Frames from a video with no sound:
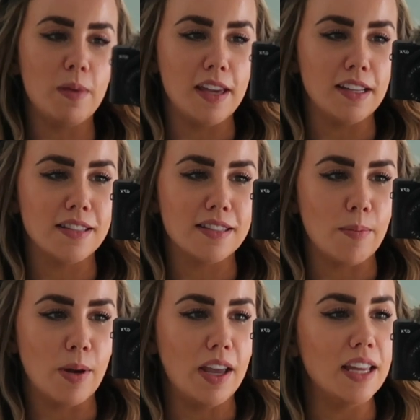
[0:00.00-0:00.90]
being in
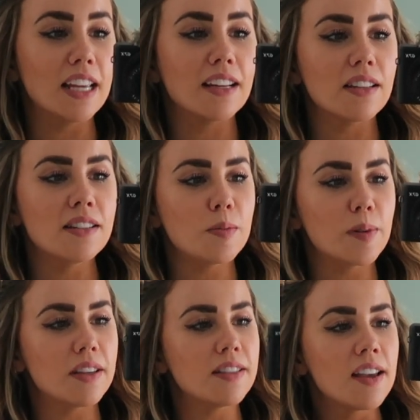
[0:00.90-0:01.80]
summer in England,
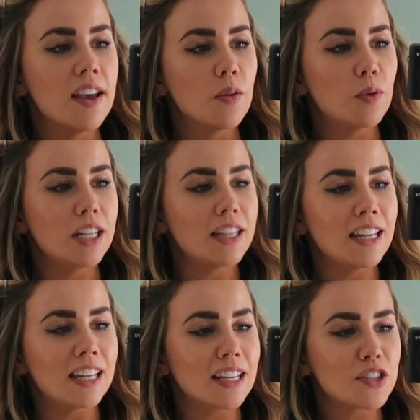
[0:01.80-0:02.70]
because we need that
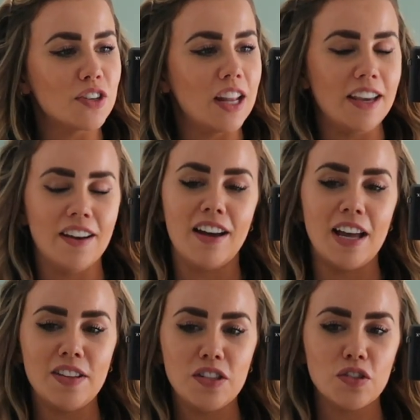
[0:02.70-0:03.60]
little extra layer,
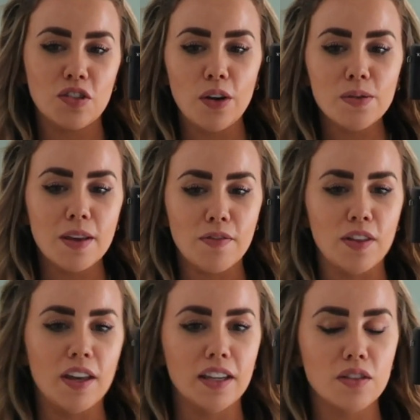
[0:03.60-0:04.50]
and this just goes with
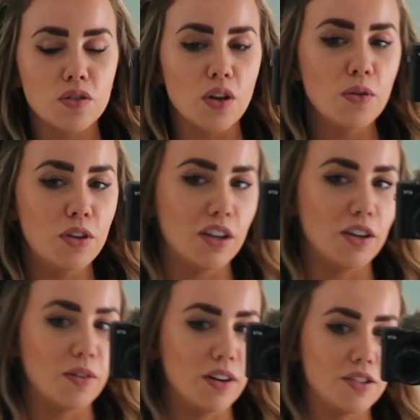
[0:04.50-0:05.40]
everything. It's so
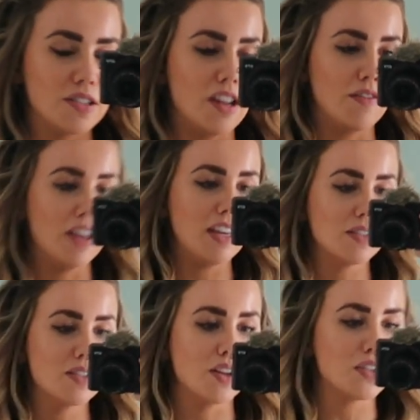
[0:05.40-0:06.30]
cute and I just love it.
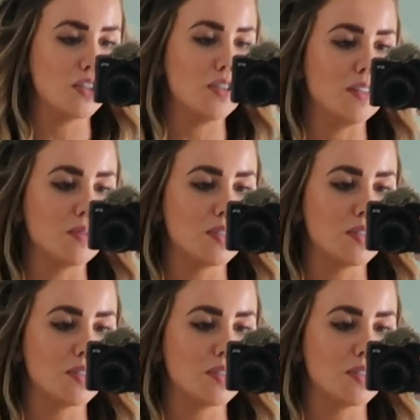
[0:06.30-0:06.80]
It's such a cute little